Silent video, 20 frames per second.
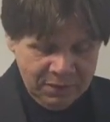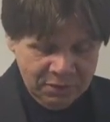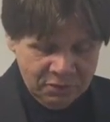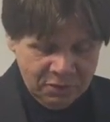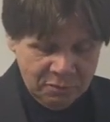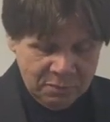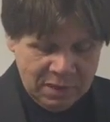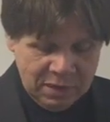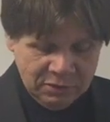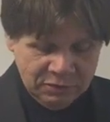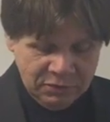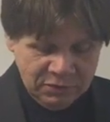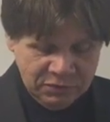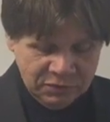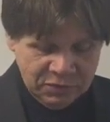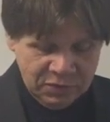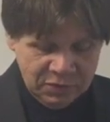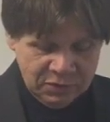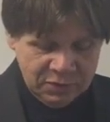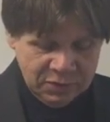So Moses
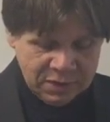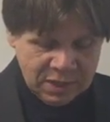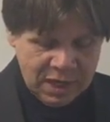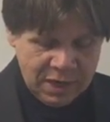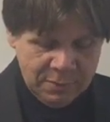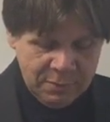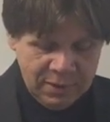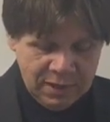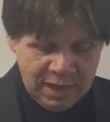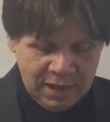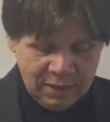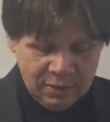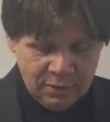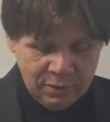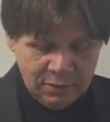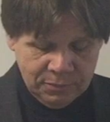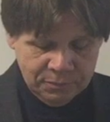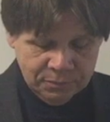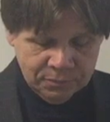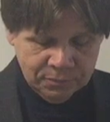took the
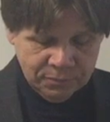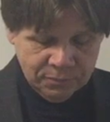tabernacle